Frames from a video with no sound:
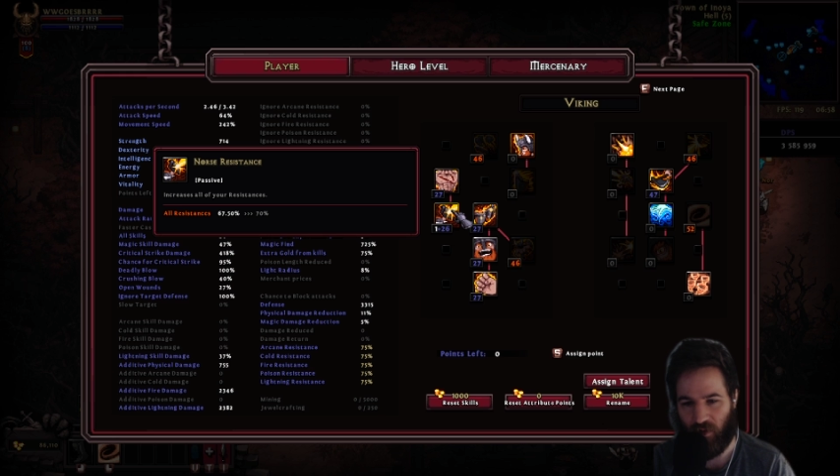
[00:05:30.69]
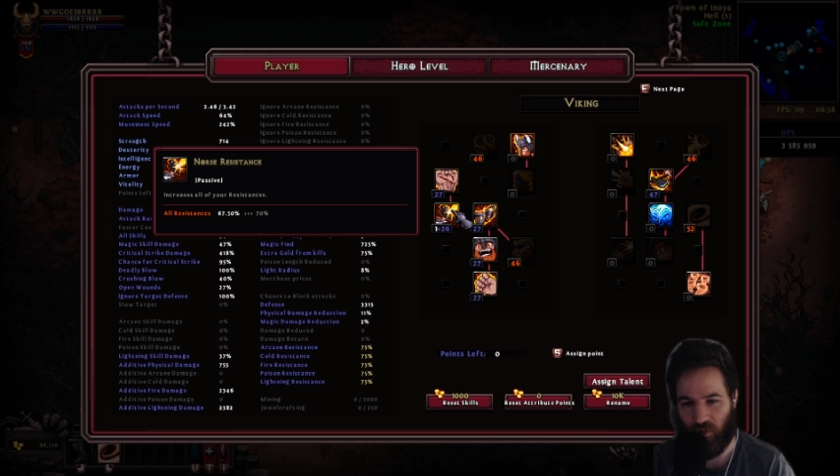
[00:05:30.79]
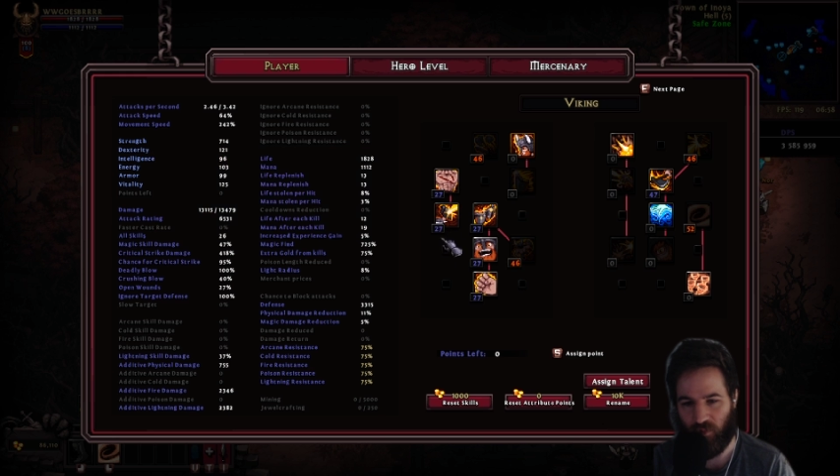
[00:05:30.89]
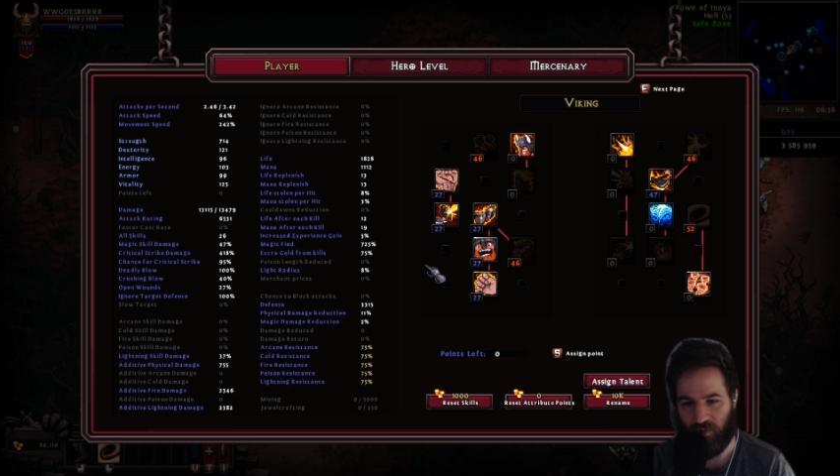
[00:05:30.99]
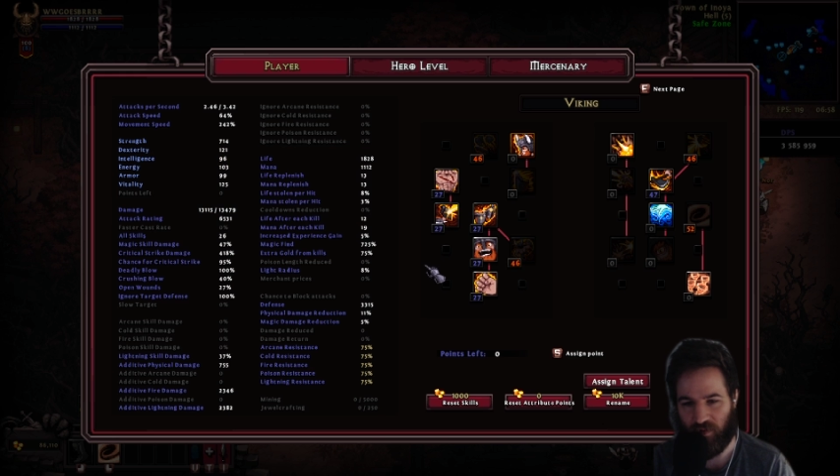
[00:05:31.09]

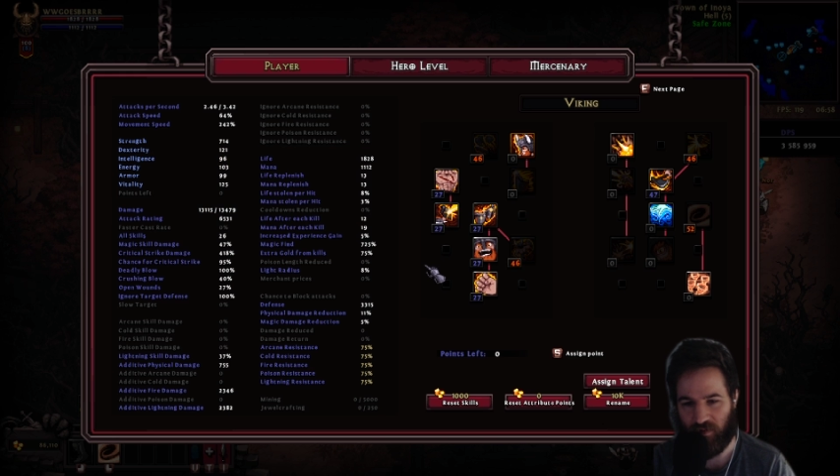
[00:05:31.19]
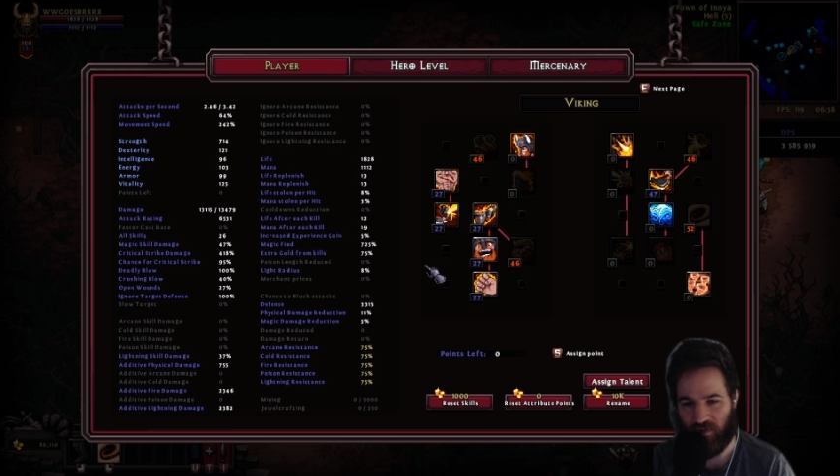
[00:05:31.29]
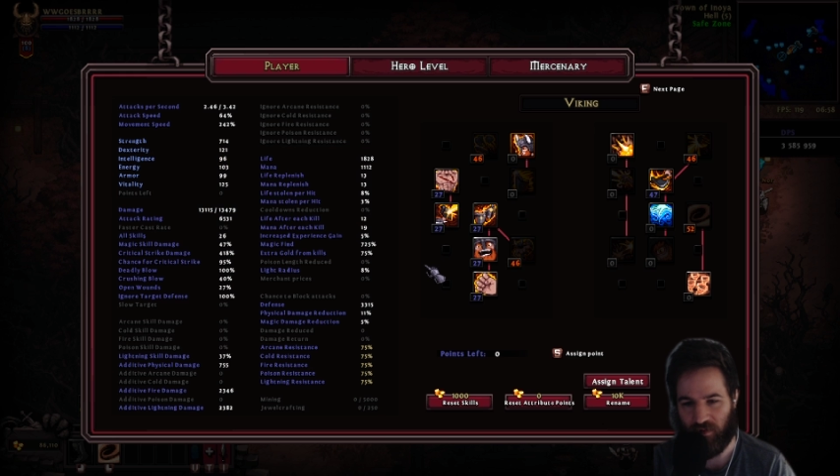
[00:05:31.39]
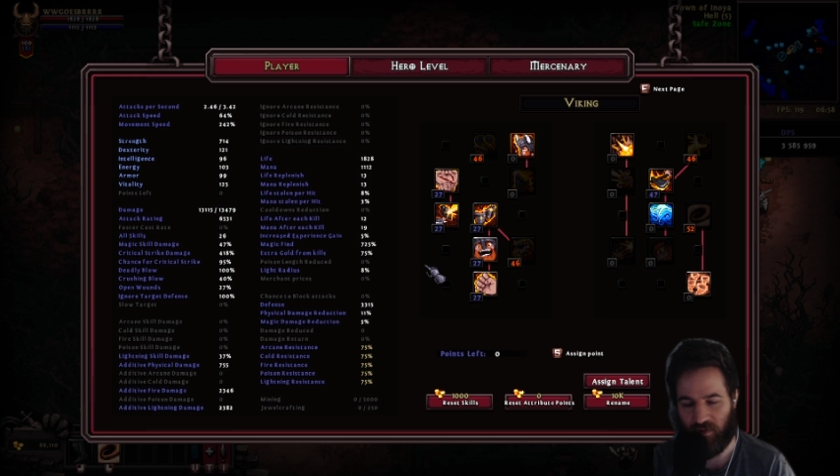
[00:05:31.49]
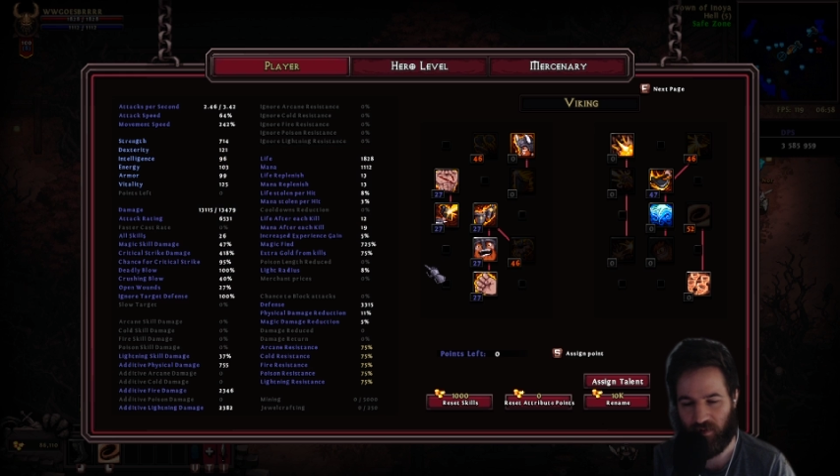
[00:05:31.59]
all
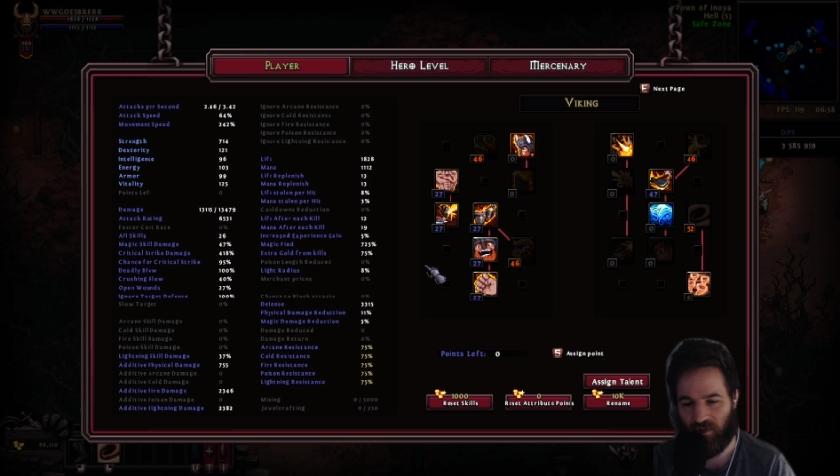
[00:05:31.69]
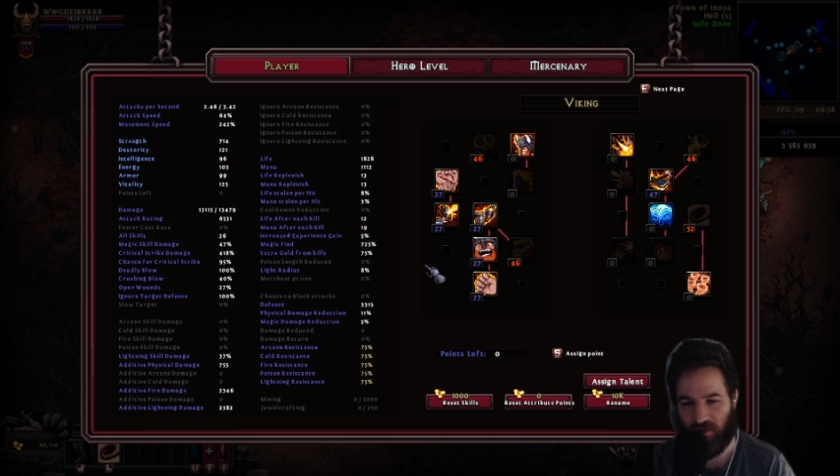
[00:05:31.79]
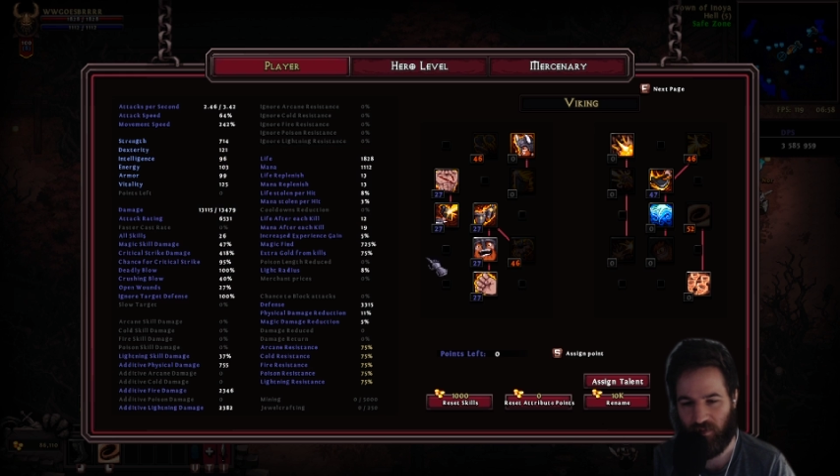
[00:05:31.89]
resistance